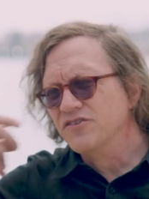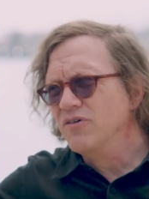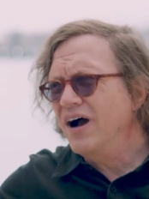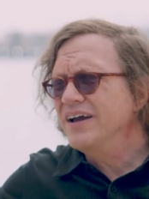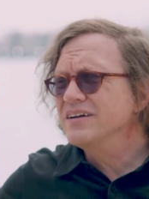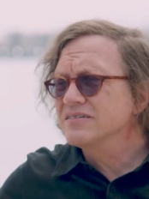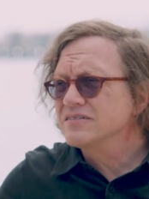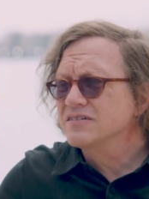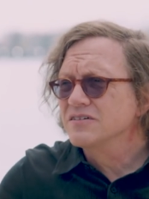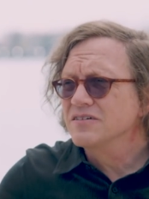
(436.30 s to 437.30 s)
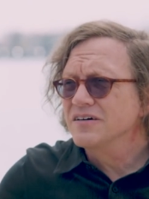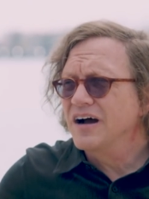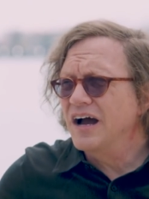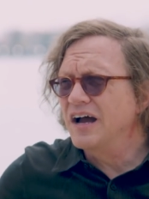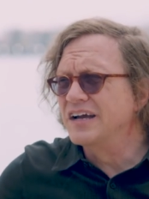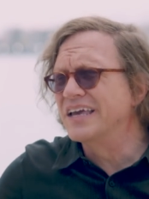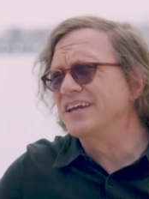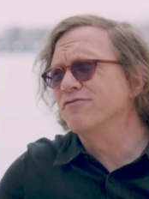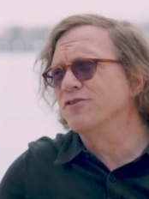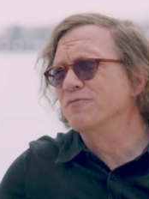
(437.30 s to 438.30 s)
So
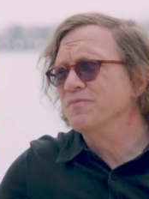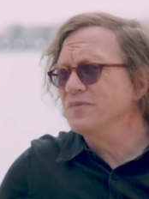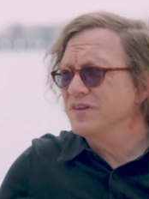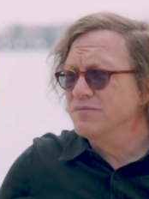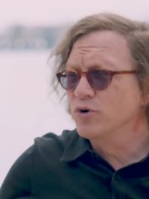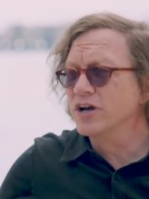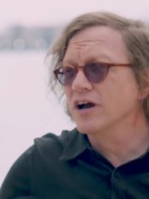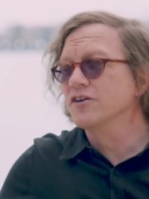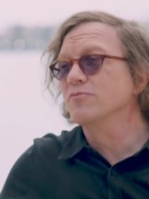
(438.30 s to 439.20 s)
again, if you're put a gun